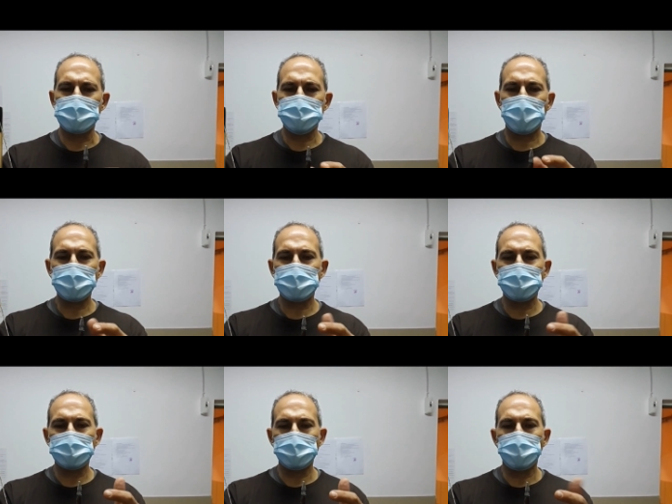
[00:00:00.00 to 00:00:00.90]

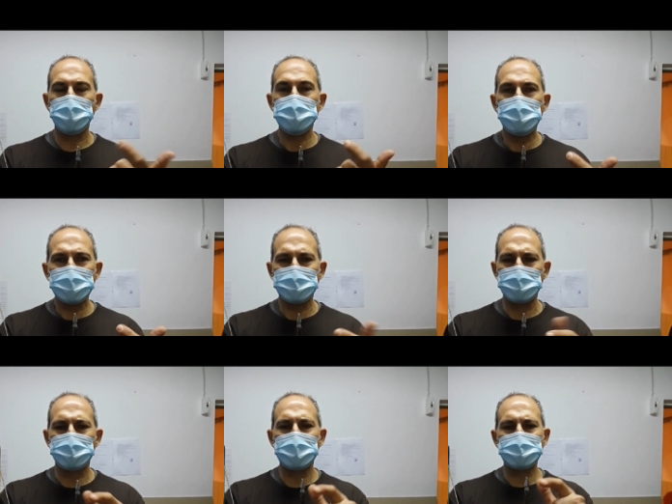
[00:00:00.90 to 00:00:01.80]
despite the
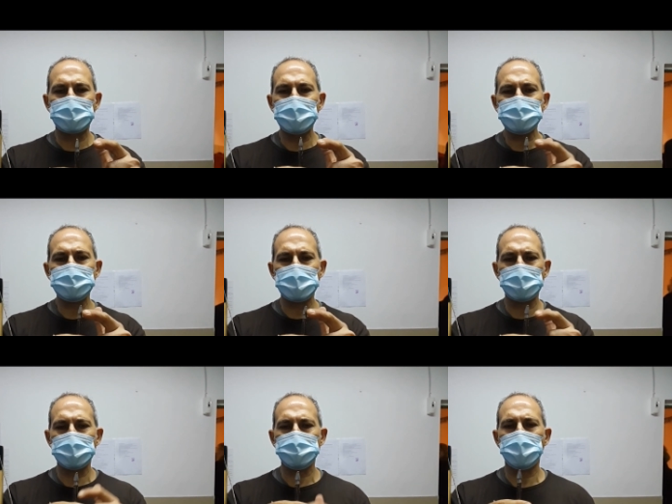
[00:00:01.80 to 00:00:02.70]
possibility that this
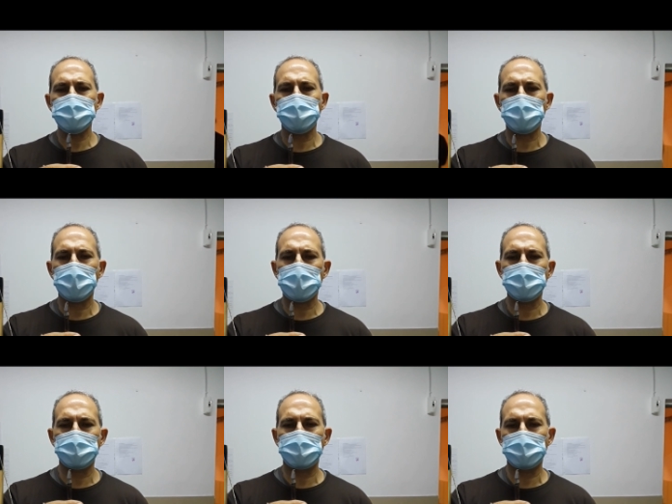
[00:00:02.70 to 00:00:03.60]
steel is much more
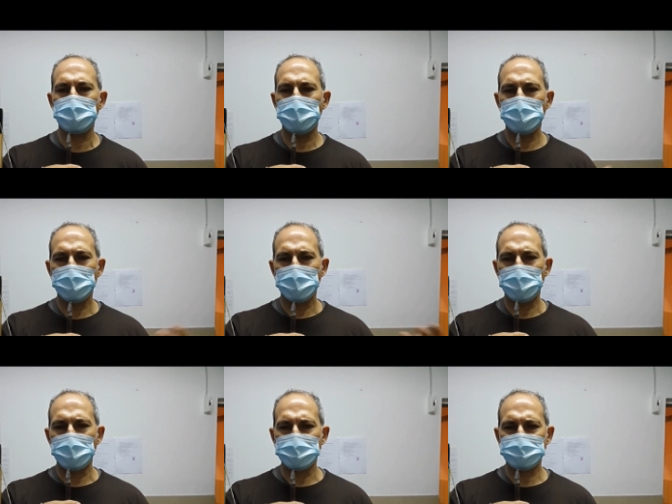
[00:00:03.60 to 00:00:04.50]
harder than
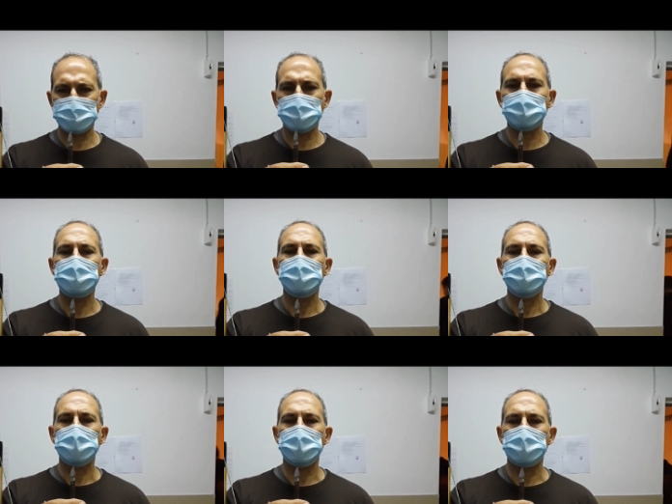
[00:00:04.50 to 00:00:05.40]
a steel
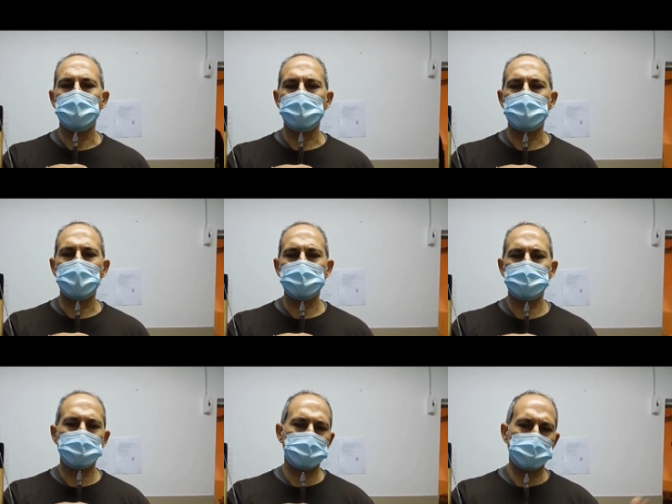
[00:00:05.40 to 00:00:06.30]

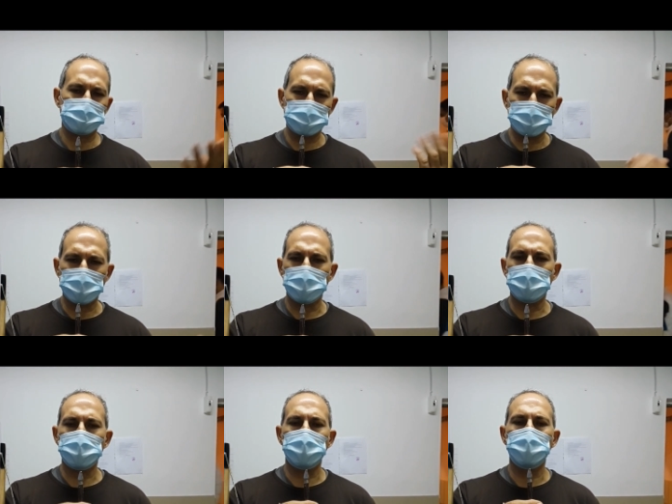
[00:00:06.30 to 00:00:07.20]
that
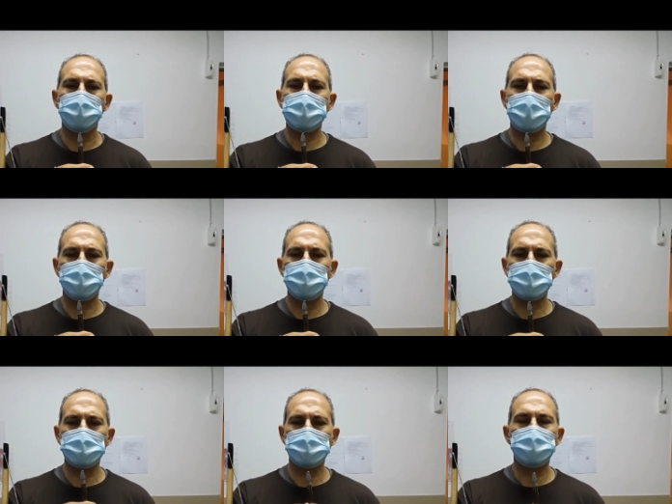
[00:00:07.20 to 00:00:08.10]
would have
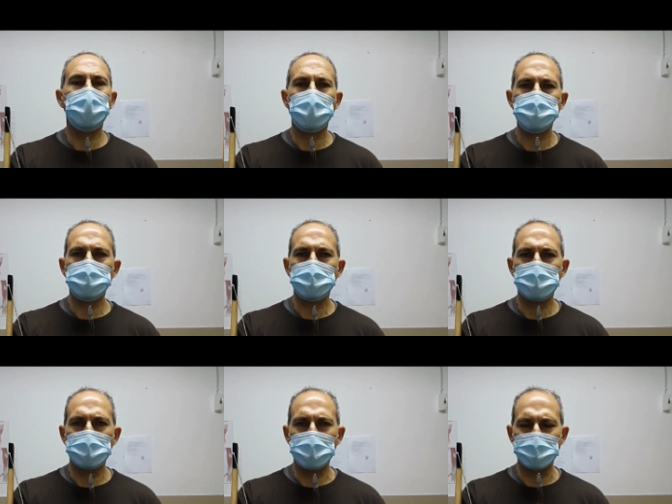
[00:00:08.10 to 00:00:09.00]
been forged
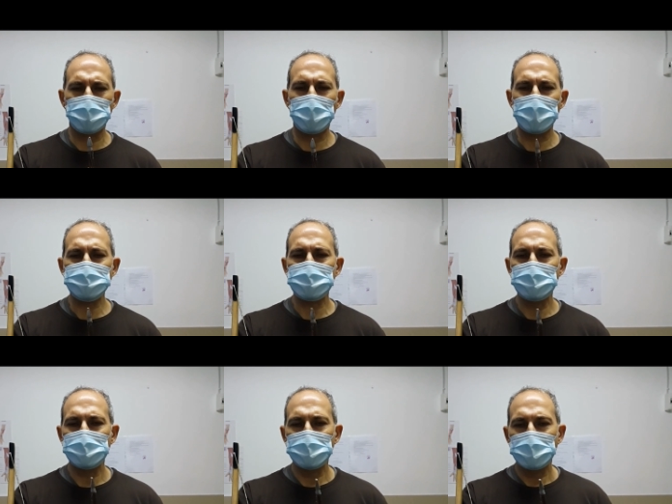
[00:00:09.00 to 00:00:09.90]
in the past,
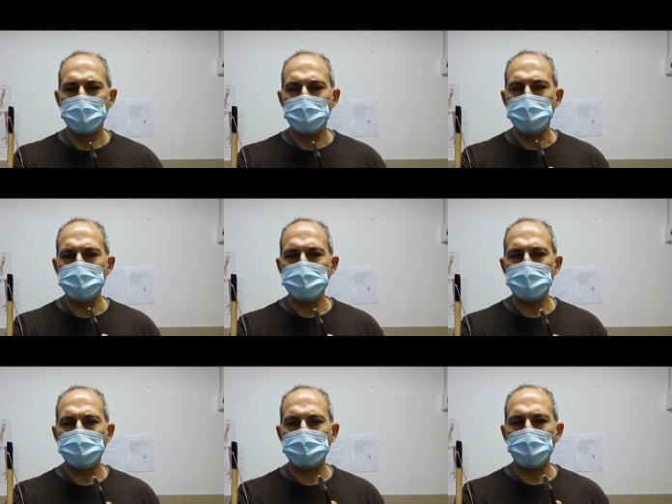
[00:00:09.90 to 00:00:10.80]
you
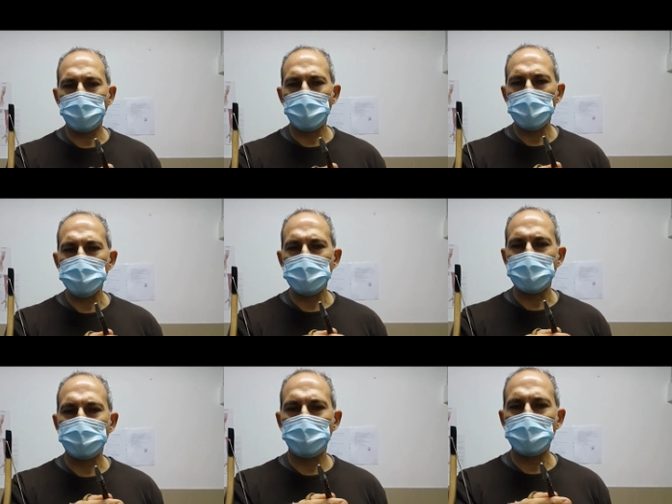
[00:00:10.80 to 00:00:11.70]
see the
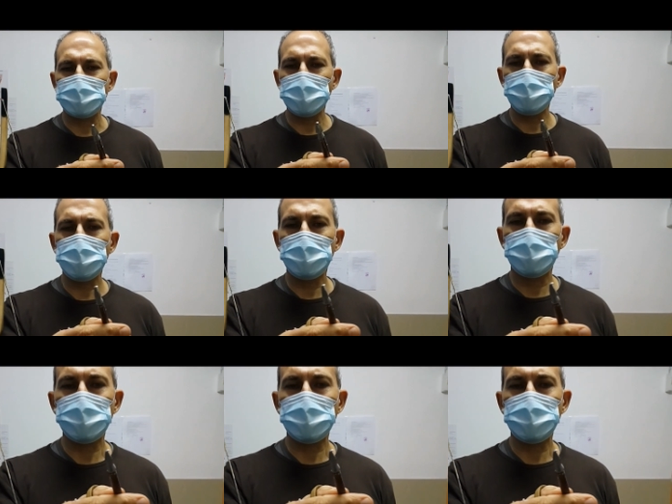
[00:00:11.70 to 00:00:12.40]
deformation at the very tip